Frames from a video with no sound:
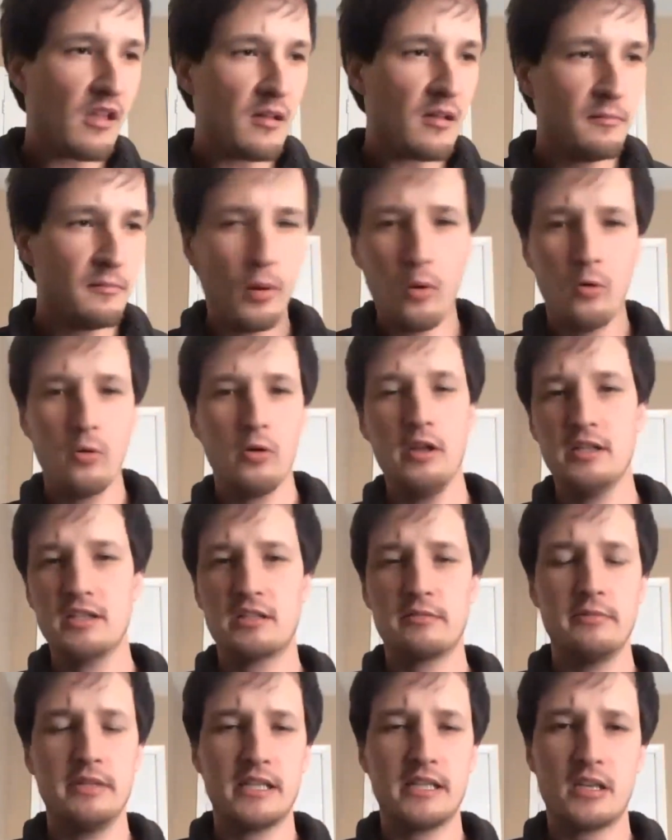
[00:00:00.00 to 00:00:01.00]
poured
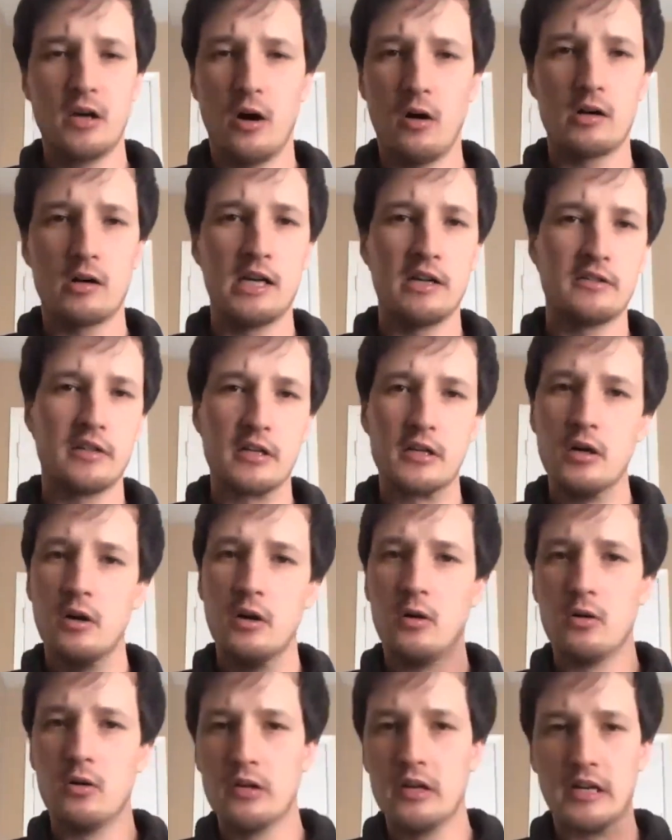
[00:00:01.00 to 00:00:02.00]
into me, called out the
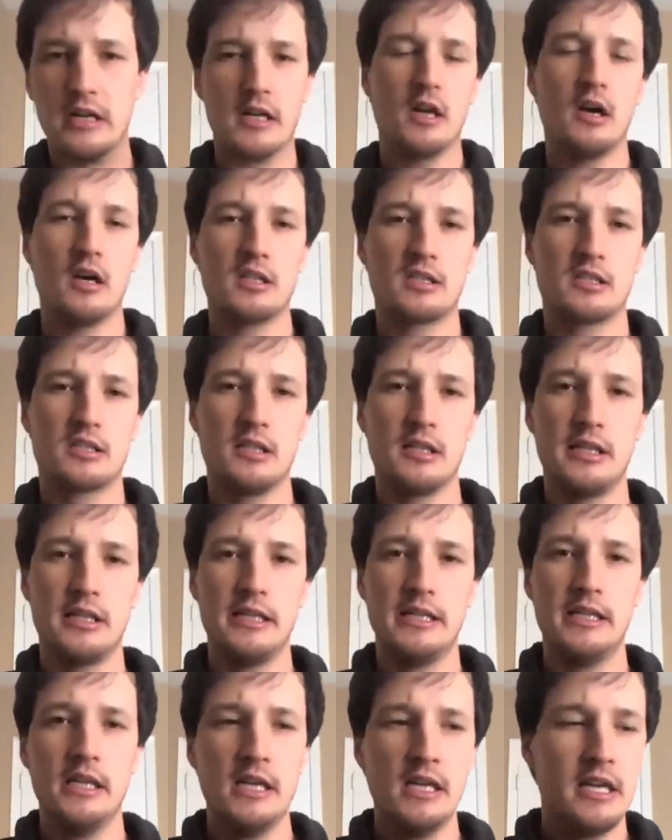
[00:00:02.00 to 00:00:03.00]
gold, and
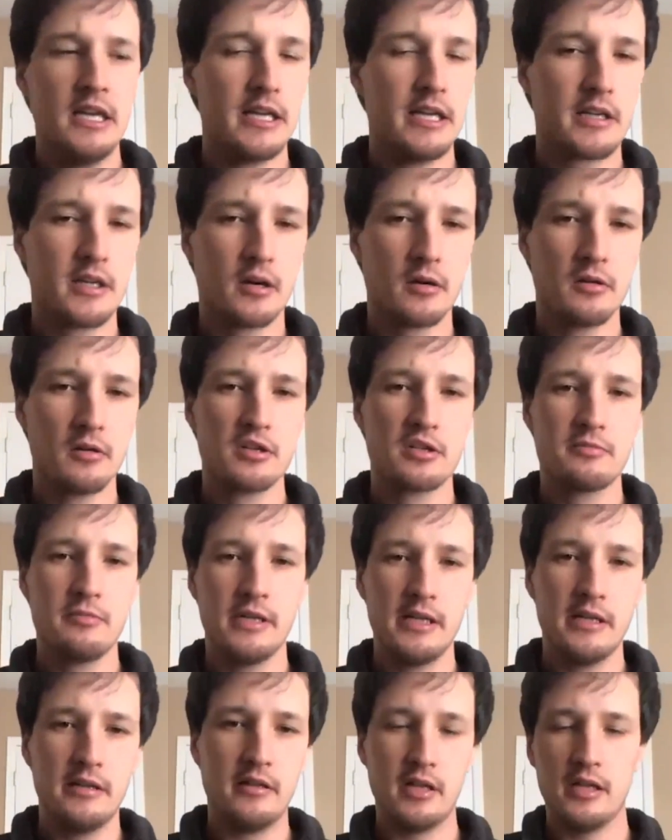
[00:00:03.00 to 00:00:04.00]
constantly encouraged
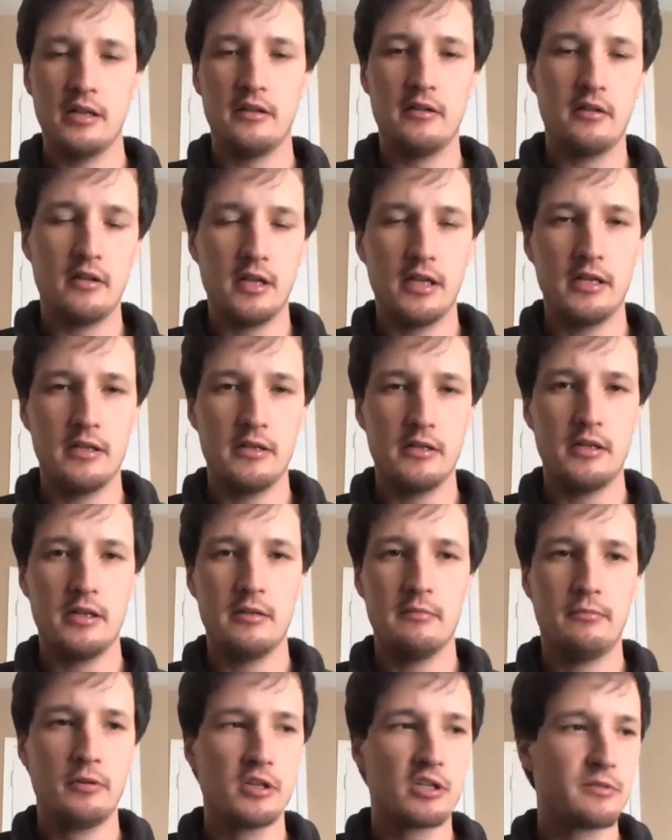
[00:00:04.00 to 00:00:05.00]
me and and and,
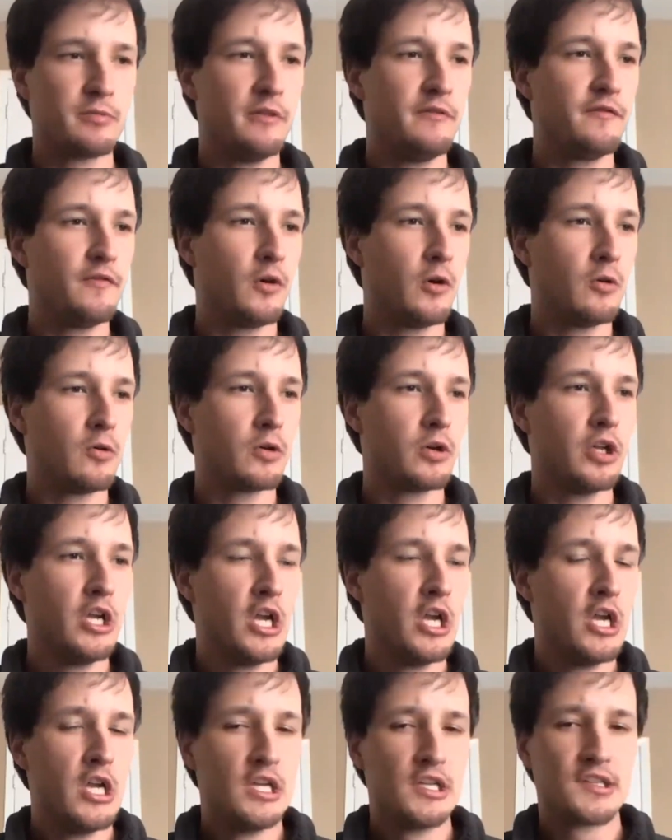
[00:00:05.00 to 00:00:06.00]
and pushed me forward.
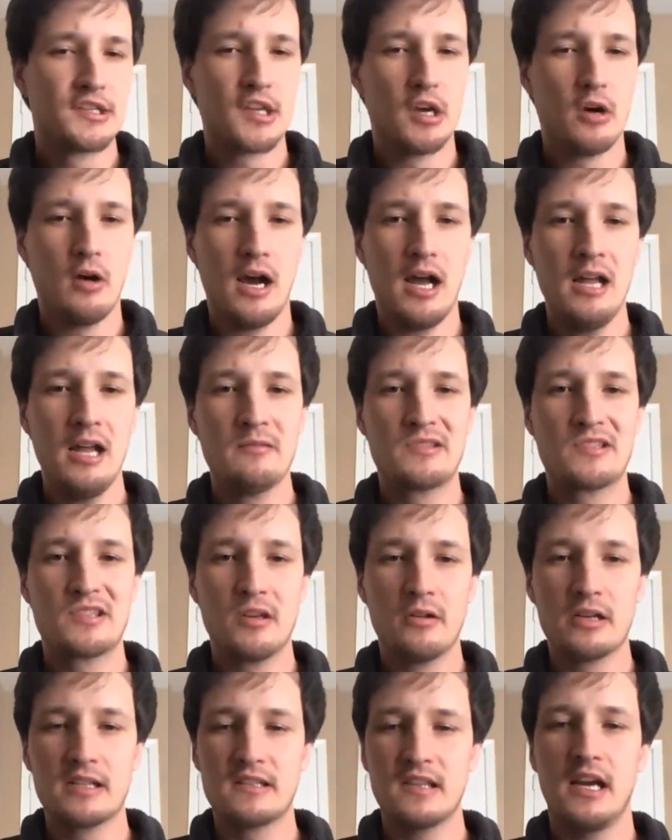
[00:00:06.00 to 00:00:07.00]
So I am
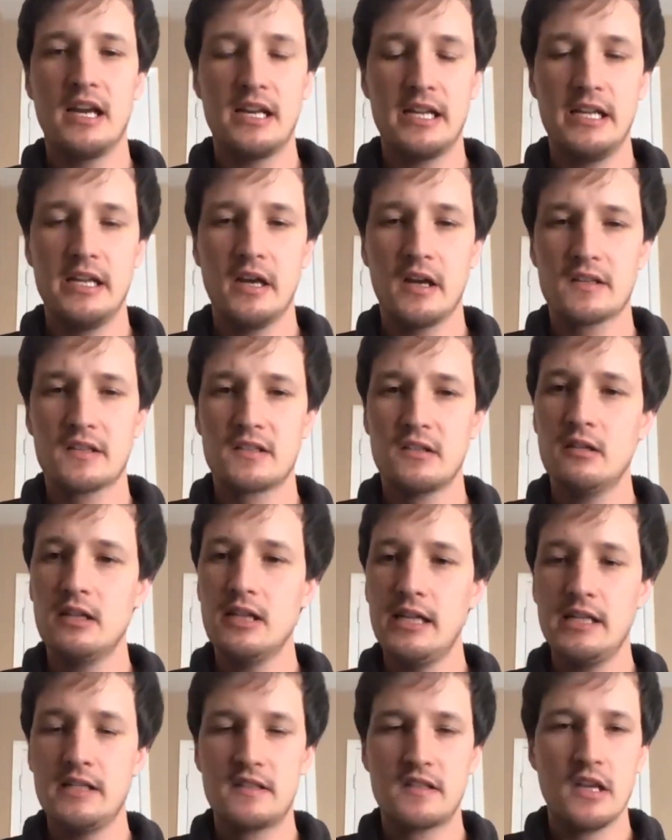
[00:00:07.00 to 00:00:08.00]
so excited. He also
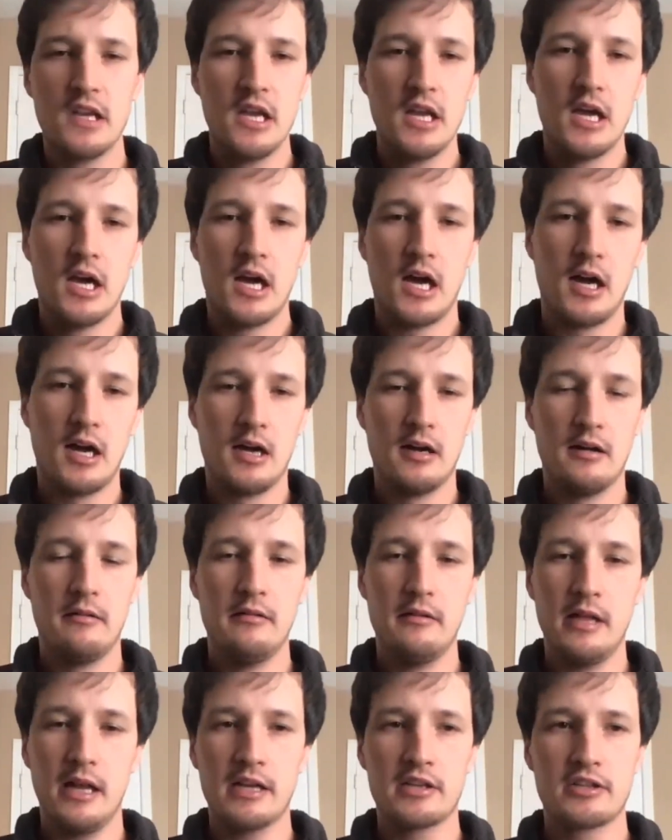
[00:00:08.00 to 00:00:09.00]
leads uh,
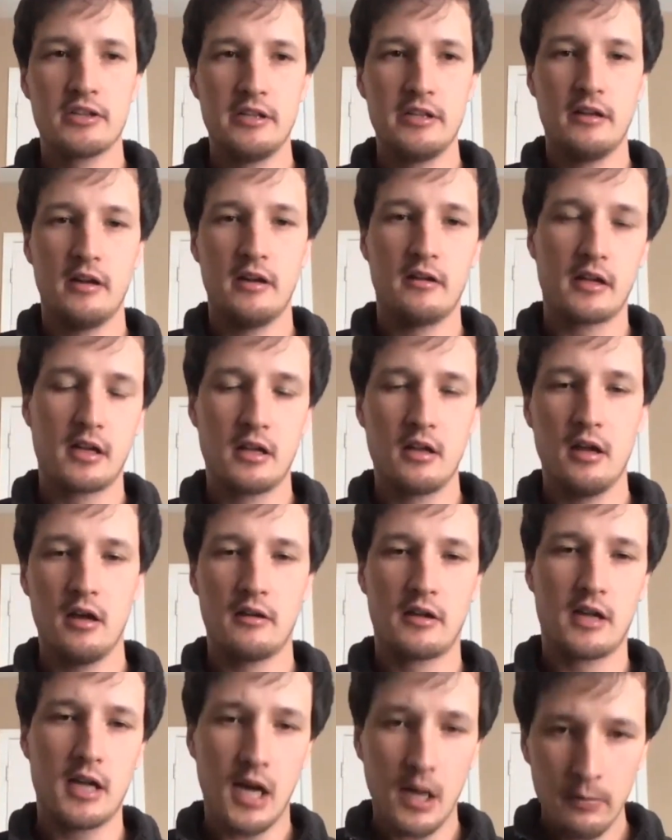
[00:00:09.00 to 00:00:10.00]
actually a, a,
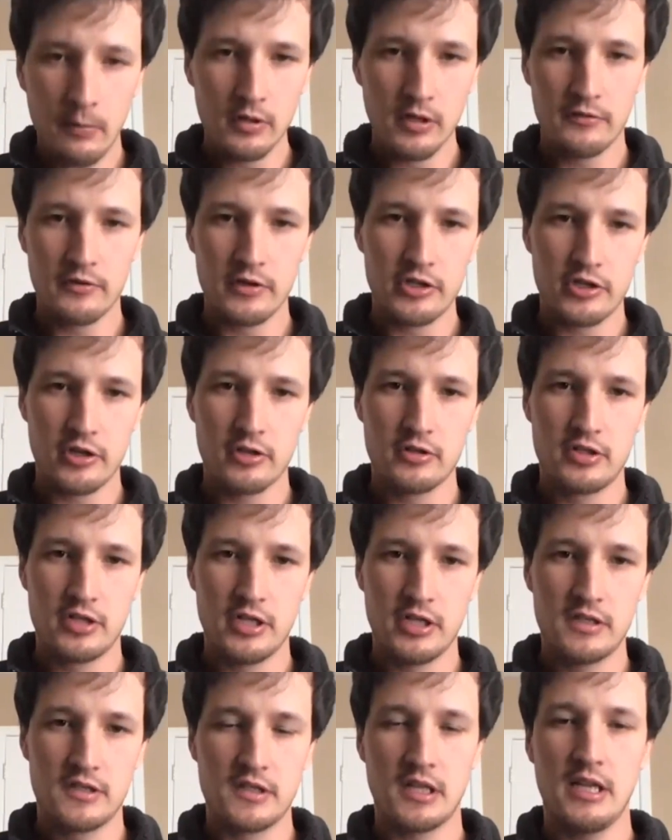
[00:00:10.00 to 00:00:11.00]
couple different
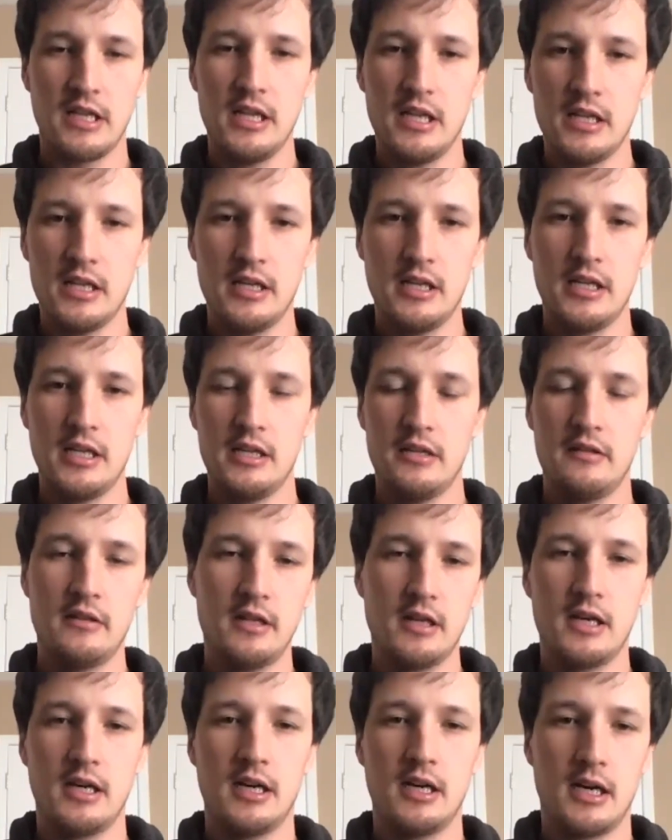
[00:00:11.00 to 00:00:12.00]
churches in in
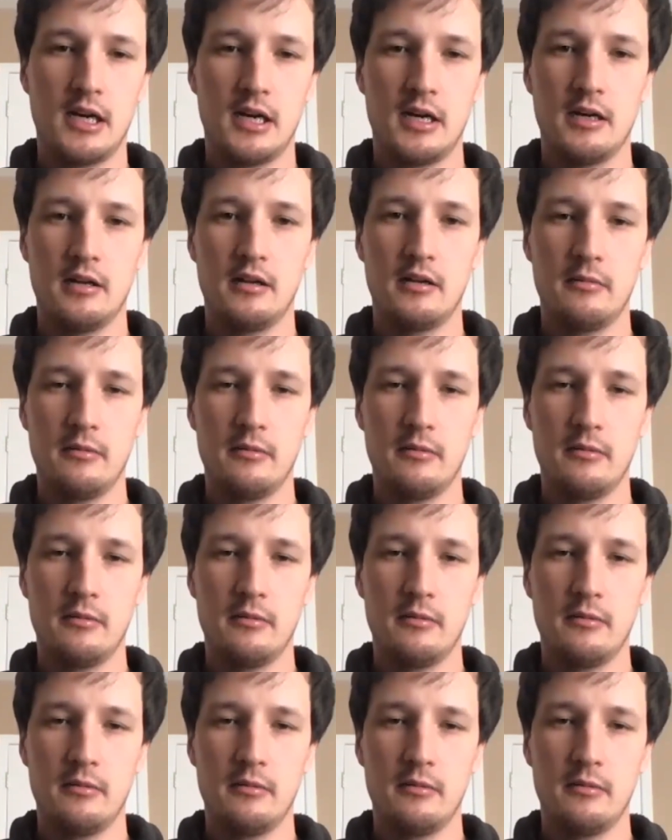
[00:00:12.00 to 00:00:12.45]
the uh,